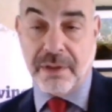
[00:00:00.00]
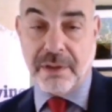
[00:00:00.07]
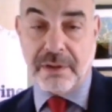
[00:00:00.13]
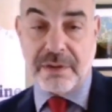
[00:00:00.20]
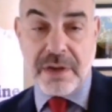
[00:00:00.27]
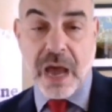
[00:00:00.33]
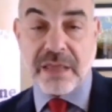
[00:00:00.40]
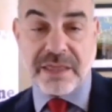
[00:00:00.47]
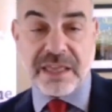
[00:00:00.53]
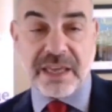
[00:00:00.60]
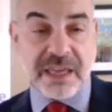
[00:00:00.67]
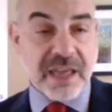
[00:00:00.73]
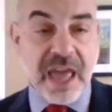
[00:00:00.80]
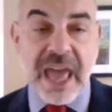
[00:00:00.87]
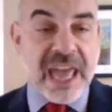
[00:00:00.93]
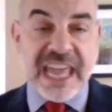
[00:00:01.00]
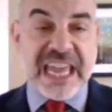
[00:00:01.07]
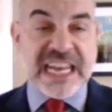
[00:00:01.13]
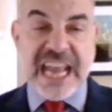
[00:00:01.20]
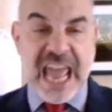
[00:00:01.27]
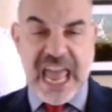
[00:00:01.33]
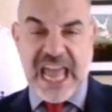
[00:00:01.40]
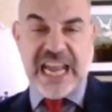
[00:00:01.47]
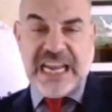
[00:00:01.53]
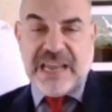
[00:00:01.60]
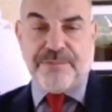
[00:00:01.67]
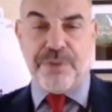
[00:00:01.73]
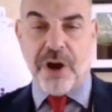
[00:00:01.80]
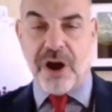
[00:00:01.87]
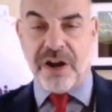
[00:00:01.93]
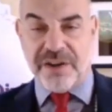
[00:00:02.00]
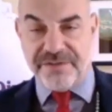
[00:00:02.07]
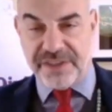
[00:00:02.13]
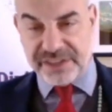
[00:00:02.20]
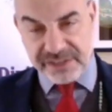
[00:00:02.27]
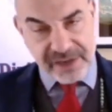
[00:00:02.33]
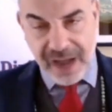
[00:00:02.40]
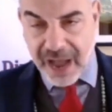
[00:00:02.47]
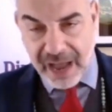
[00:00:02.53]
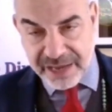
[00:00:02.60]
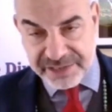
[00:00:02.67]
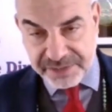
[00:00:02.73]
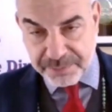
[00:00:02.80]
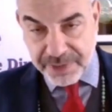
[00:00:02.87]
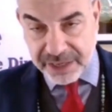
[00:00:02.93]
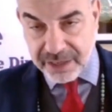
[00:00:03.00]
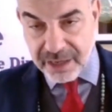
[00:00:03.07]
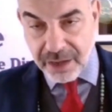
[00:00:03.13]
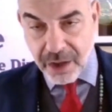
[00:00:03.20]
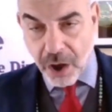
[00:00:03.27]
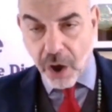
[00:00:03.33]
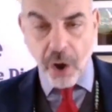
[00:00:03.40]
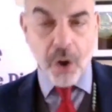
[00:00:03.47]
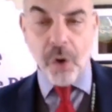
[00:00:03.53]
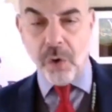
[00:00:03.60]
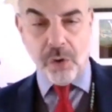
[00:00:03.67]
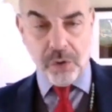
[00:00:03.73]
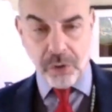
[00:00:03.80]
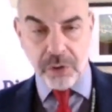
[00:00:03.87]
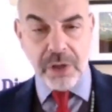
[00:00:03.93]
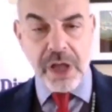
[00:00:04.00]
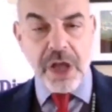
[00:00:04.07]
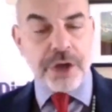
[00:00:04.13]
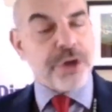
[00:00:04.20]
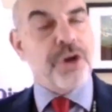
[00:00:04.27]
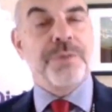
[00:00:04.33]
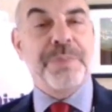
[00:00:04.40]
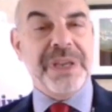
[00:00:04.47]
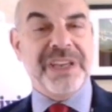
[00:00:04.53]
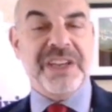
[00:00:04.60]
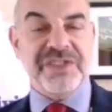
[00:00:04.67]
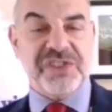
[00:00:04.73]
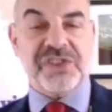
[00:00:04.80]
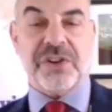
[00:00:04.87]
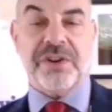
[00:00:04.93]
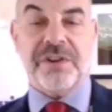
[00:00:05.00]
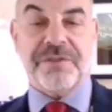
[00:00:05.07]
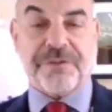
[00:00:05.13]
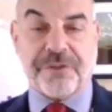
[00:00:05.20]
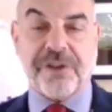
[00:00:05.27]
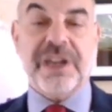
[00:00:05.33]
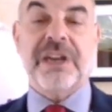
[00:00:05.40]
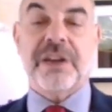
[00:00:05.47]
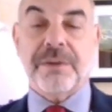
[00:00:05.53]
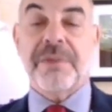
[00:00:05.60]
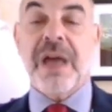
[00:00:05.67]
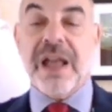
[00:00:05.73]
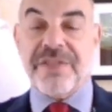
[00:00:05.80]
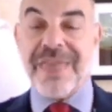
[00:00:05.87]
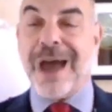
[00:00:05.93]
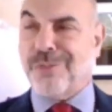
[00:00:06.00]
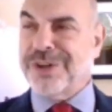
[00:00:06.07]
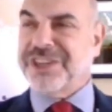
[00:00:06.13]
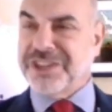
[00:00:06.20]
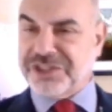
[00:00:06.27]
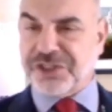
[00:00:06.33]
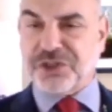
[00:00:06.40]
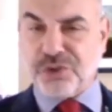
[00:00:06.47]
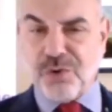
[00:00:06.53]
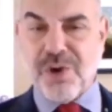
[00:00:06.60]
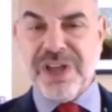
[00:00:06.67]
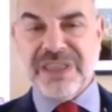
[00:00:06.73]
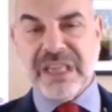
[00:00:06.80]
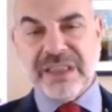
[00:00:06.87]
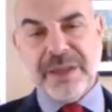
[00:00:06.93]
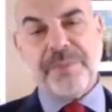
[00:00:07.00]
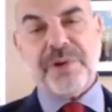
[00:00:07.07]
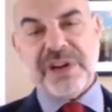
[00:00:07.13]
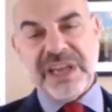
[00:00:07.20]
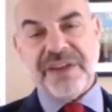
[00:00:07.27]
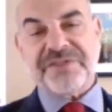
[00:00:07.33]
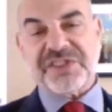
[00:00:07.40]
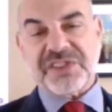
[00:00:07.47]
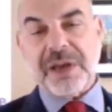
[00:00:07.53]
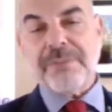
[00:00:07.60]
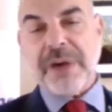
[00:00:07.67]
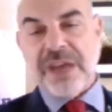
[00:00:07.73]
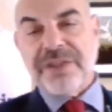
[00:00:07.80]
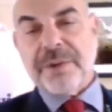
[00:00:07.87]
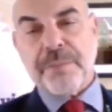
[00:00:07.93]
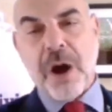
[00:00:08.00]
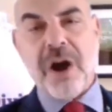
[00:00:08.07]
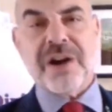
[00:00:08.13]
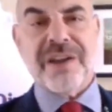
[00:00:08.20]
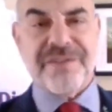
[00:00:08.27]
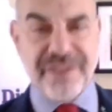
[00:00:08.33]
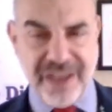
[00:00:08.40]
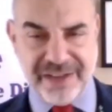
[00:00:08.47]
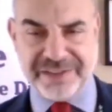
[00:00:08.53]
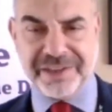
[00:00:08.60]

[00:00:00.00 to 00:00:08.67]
Nothing in any part of this cosmic whole could be considered freedom that would destroy the liberty of some other part of it.